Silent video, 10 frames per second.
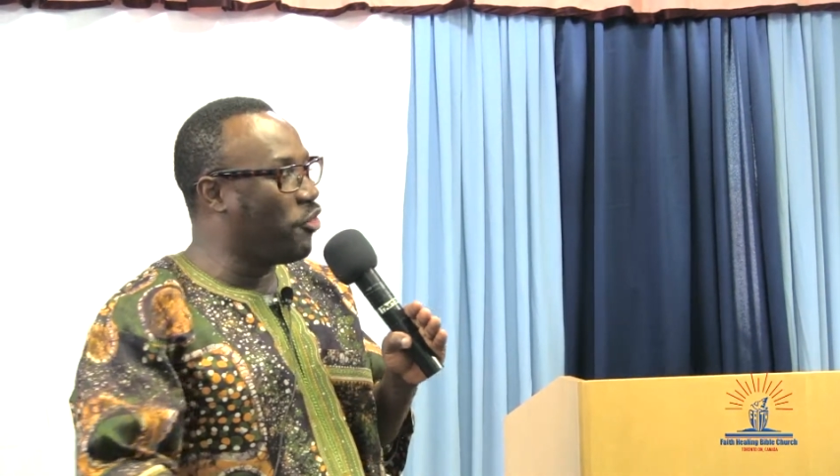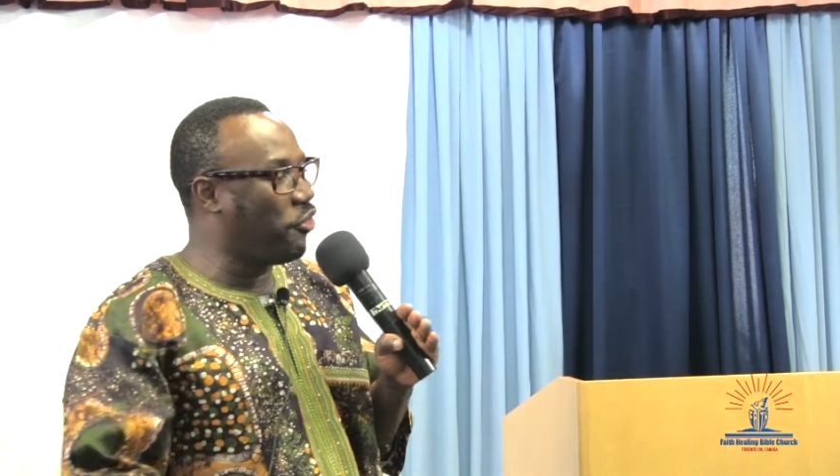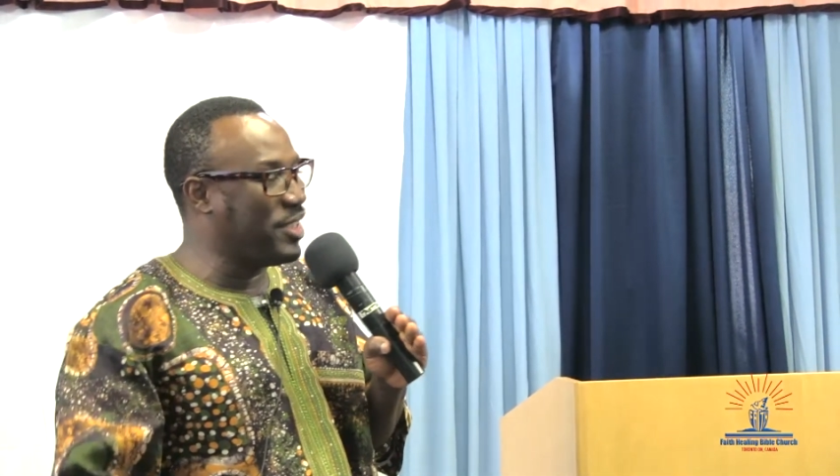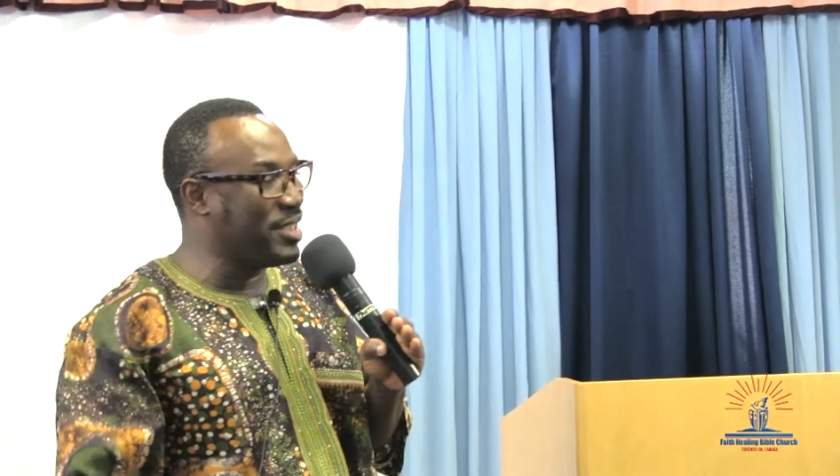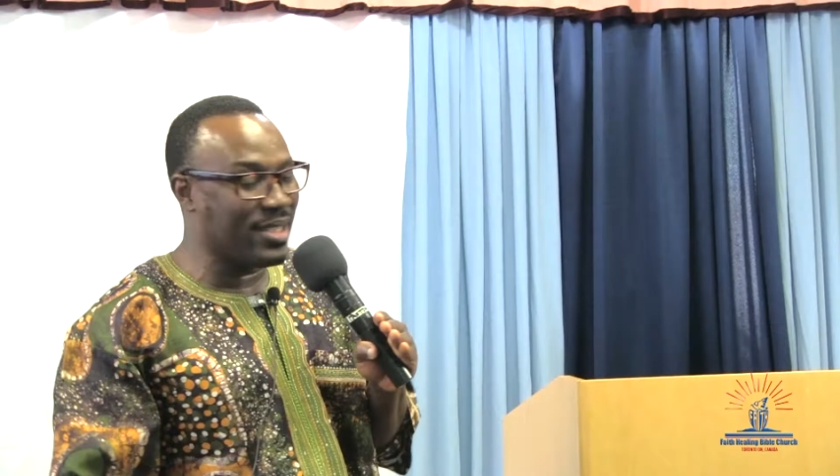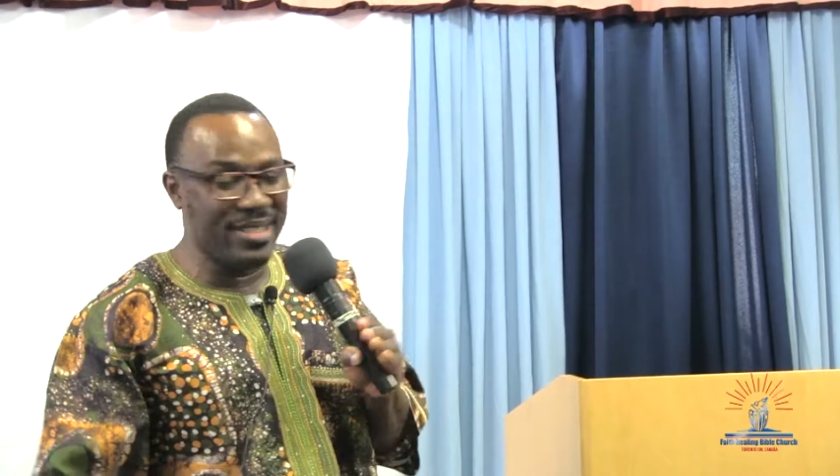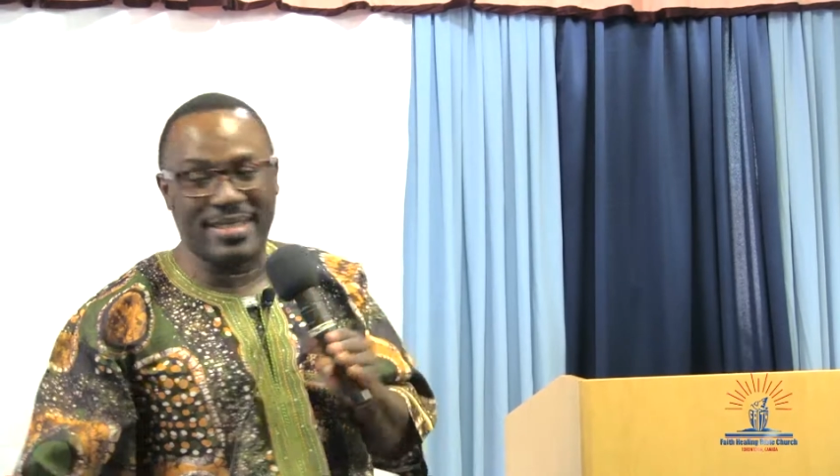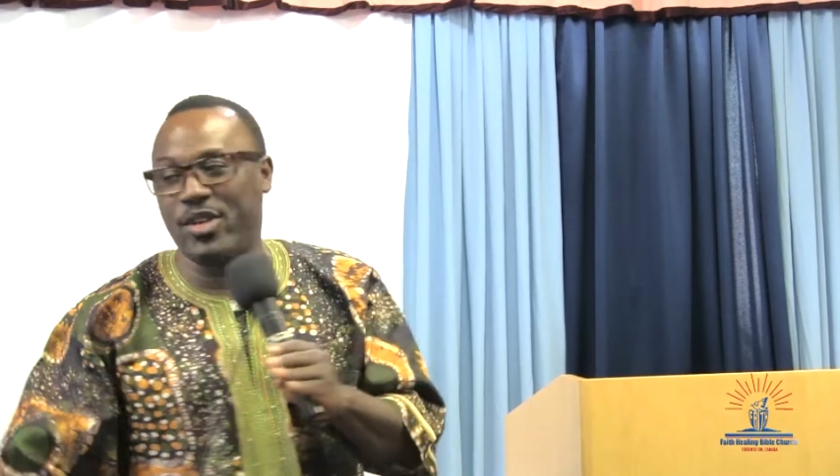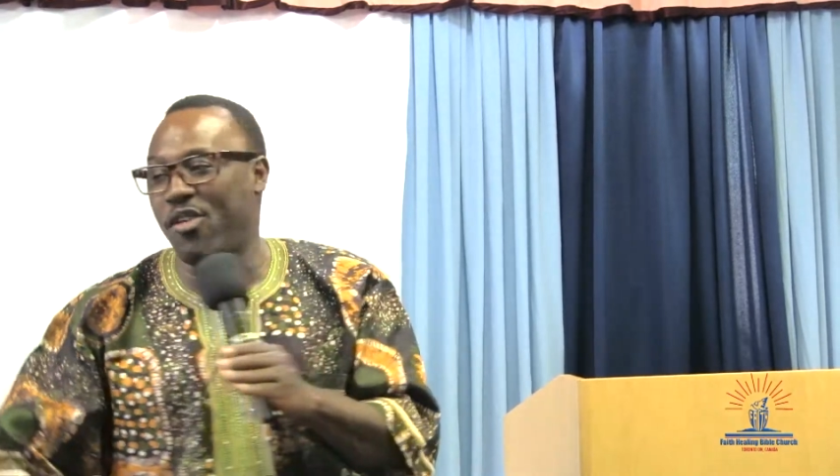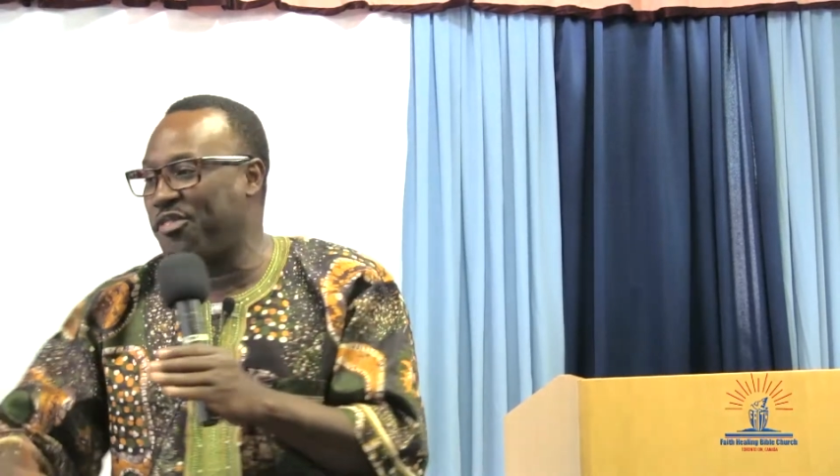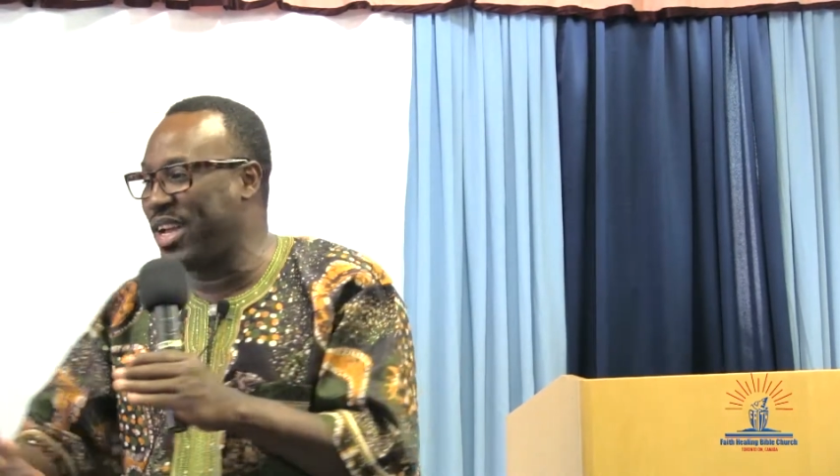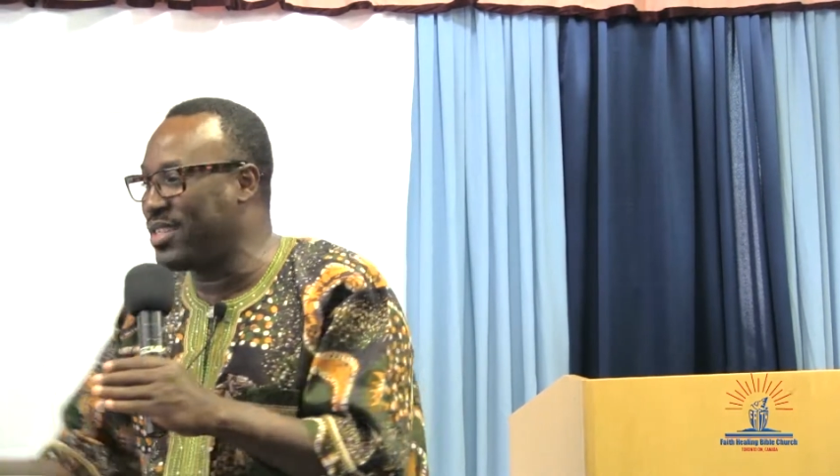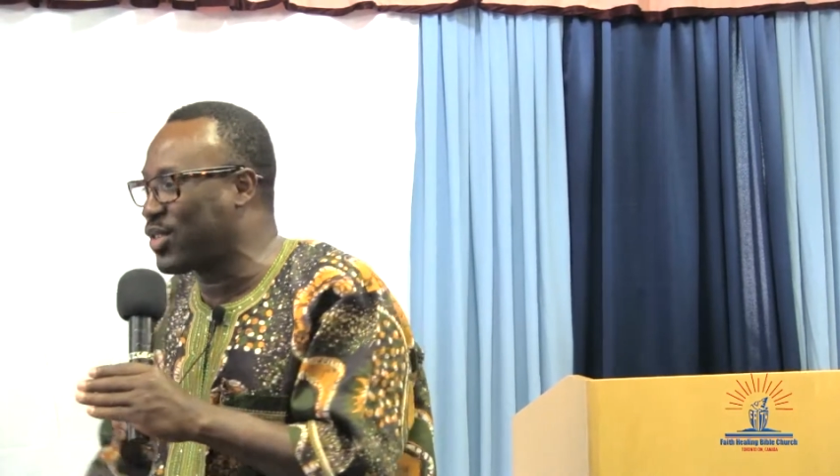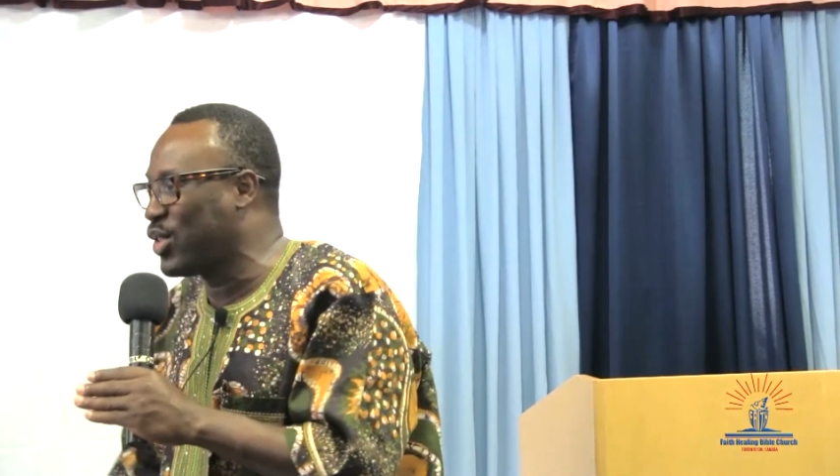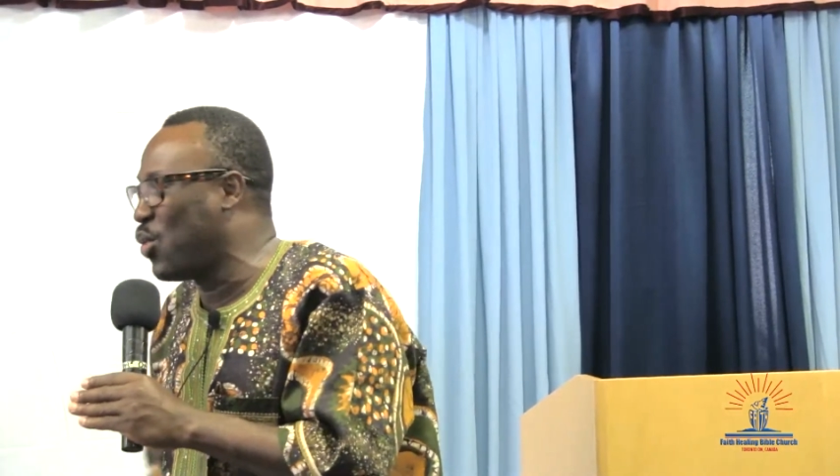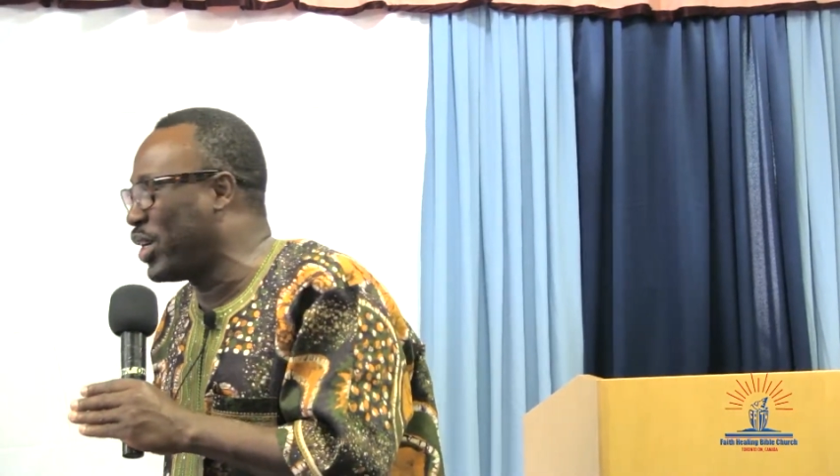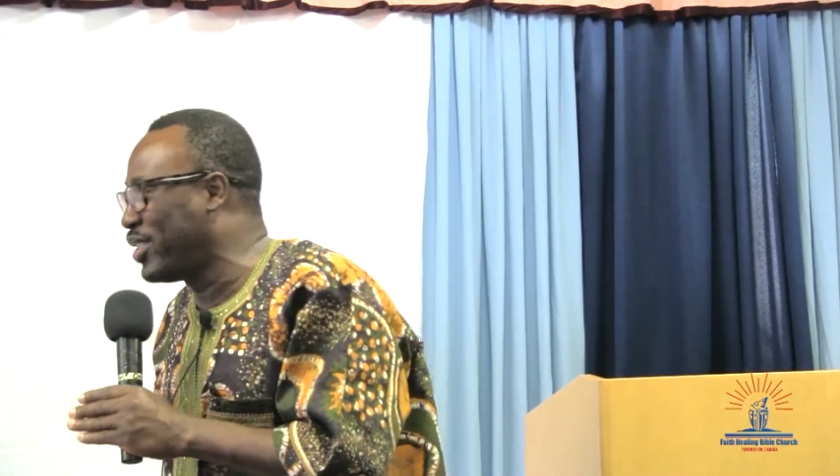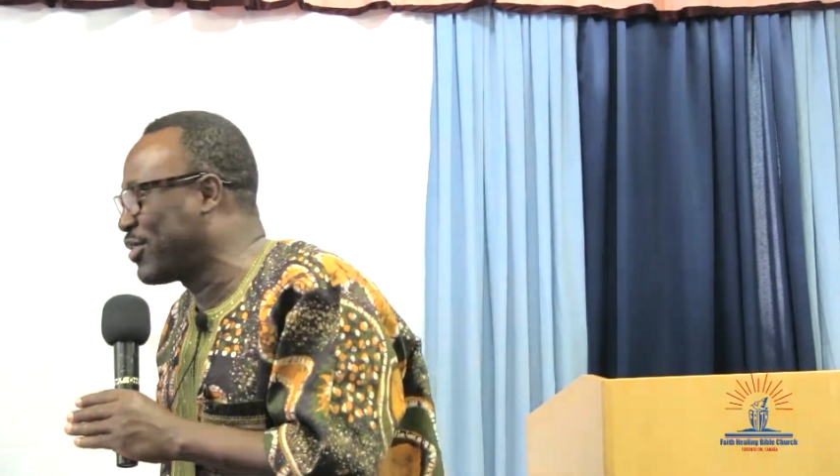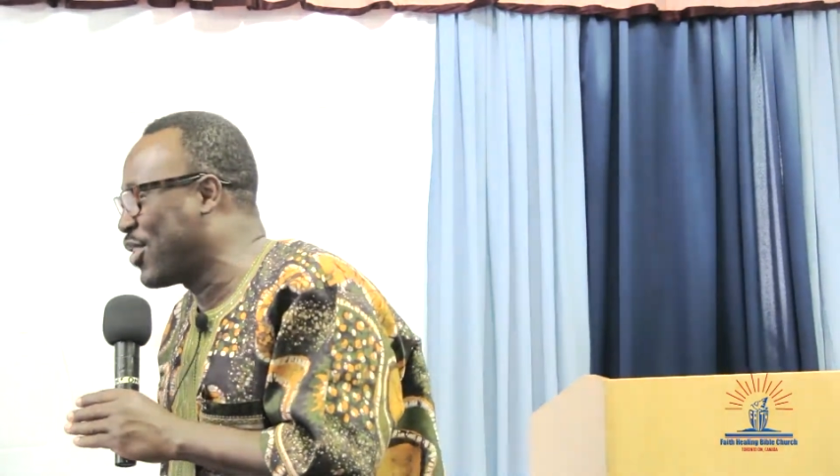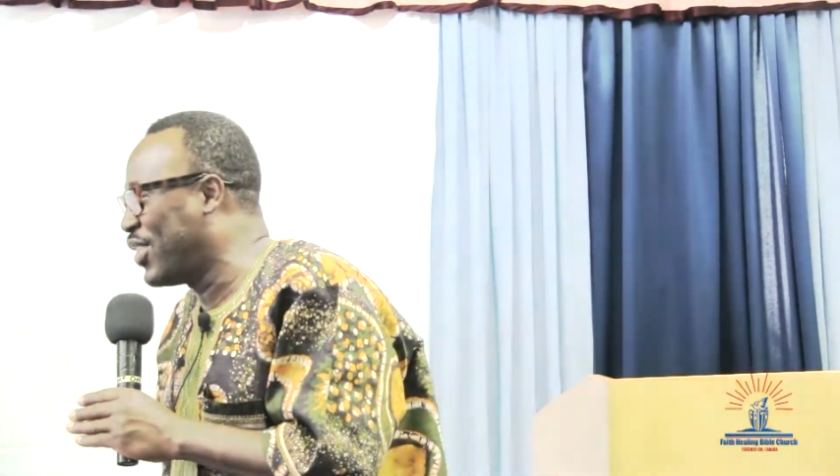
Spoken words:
feet is an offense to the word of